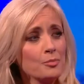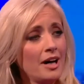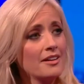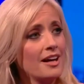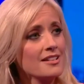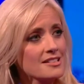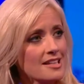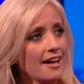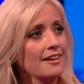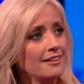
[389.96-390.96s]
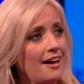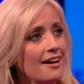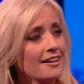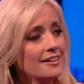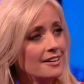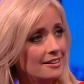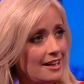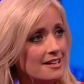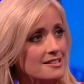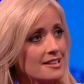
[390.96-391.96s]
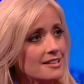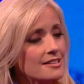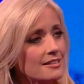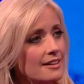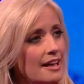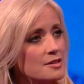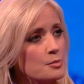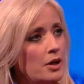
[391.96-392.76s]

by that second leg last season against